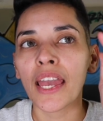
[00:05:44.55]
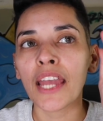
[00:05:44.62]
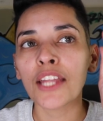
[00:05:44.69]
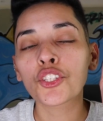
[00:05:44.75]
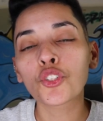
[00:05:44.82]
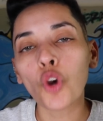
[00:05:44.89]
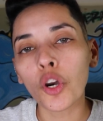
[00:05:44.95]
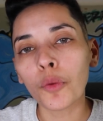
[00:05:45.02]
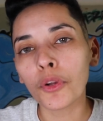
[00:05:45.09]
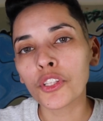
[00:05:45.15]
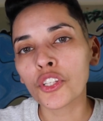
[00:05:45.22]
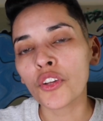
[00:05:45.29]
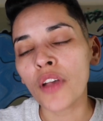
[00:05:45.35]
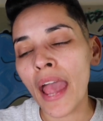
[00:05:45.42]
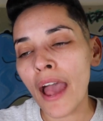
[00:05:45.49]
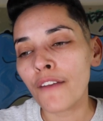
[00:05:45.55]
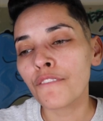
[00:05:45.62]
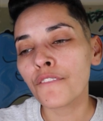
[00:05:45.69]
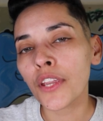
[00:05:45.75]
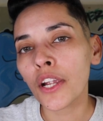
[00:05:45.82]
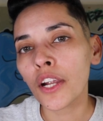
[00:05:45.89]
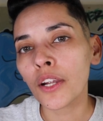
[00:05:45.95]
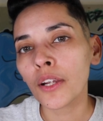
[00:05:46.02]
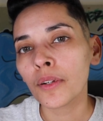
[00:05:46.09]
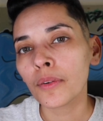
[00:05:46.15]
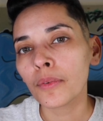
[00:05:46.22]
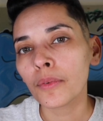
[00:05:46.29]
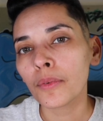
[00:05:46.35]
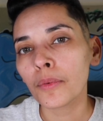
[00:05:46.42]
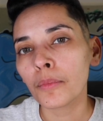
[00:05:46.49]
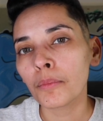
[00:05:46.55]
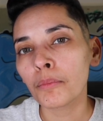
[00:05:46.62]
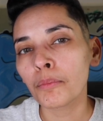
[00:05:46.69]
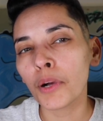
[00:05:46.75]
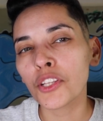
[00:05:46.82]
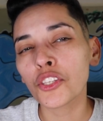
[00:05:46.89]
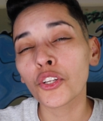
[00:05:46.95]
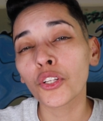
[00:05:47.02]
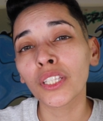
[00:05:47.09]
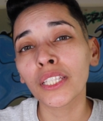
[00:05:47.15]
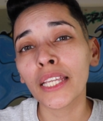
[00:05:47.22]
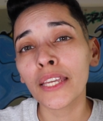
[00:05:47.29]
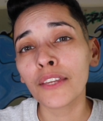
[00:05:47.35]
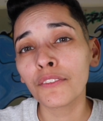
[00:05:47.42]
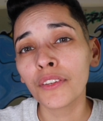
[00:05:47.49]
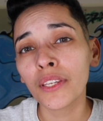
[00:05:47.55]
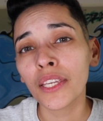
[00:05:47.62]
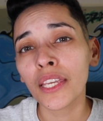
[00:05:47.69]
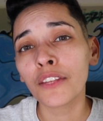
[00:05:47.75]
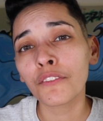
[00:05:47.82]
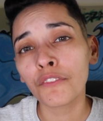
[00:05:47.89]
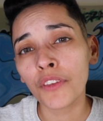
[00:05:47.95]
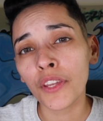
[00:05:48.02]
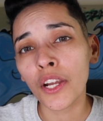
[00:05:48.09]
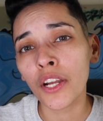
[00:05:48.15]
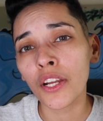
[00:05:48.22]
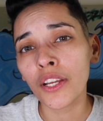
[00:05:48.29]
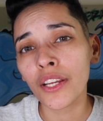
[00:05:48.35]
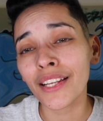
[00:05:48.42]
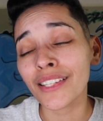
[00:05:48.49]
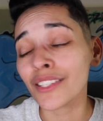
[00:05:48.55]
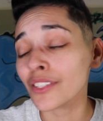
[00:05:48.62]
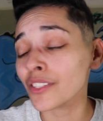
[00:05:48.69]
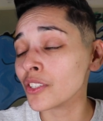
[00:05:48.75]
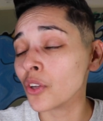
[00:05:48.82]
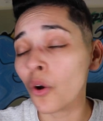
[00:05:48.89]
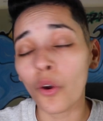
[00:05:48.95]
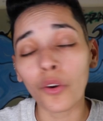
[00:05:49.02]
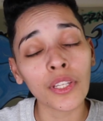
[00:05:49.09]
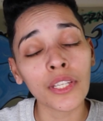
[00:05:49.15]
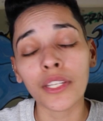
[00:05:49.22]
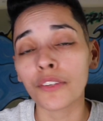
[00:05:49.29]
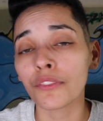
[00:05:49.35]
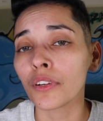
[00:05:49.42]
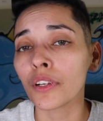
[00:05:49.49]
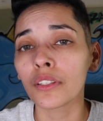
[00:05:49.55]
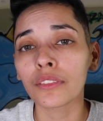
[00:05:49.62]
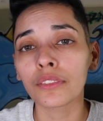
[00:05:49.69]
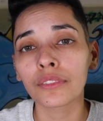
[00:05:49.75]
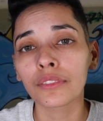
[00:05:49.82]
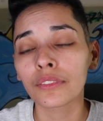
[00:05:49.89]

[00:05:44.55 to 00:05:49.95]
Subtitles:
It's normal to have fear, but to live in fear is totally different.